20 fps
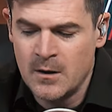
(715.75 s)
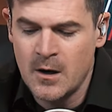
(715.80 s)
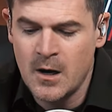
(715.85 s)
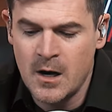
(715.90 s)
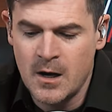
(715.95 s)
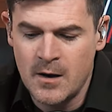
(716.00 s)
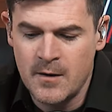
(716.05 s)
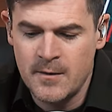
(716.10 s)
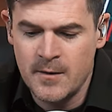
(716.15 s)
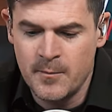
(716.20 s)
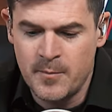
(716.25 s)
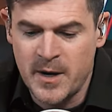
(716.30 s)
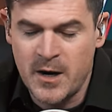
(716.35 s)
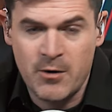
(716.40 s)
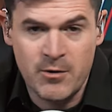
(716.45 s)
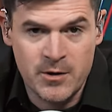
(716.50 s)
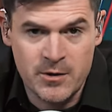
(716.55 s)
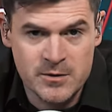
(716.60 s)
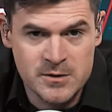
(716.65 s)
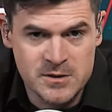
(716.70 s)
Uh,
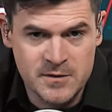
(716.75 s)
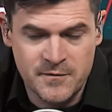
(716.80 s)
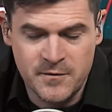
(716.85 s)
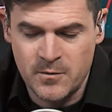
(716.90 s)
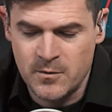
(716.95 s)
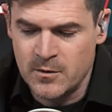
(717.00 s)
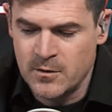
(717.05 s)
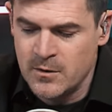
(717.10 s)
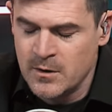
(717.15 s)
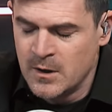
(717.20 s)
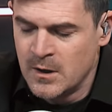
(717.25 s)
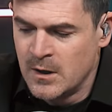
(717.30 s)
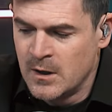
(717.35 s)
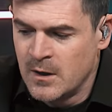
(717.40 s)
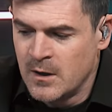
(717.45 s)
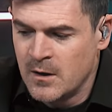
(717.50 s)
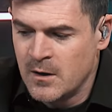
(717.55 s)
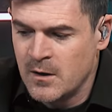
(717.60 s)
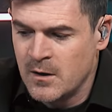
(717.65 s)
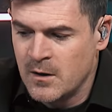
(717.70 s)
barriers, if you will,
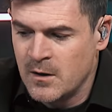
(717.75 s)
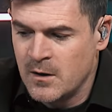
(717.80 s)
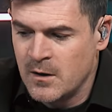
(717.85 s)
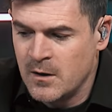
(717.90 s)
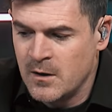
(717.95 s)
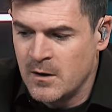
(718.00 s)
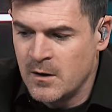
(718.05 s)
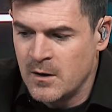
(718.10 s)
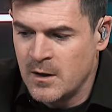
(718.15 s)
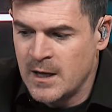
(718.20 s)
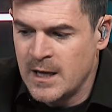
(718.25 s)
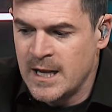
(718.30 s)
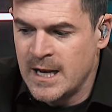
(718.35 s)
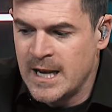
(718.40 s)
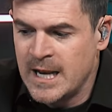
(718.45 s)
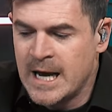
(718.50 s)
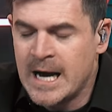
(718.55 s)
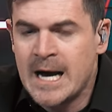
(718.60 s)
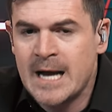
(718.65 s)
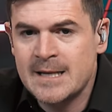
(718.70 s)

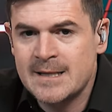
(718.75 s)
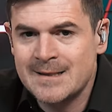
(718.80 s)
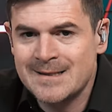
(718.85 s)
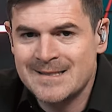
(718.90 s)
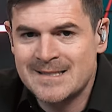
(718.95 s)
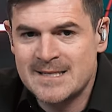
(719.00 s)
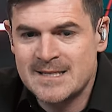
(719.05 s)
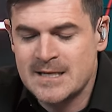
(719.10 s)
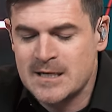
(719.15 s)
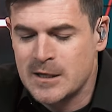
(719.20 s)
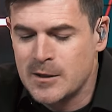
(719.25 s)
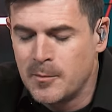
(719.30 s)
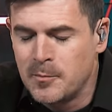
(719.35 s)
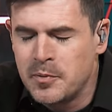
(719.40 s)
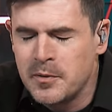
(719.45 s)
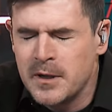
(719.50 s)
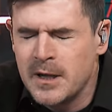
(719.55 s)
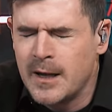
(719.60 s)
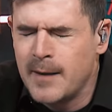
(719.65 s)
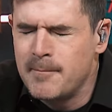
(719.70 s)
and not
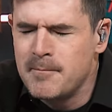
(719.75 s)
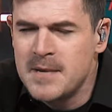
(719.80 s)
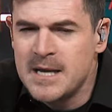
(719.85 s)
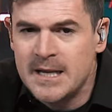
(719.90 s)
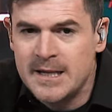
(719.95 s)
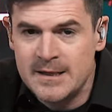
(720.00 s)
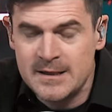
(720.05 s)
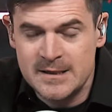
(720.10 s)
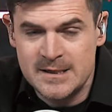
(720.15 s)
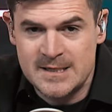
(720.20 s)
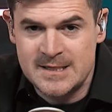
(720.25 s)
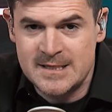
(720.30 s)
immediately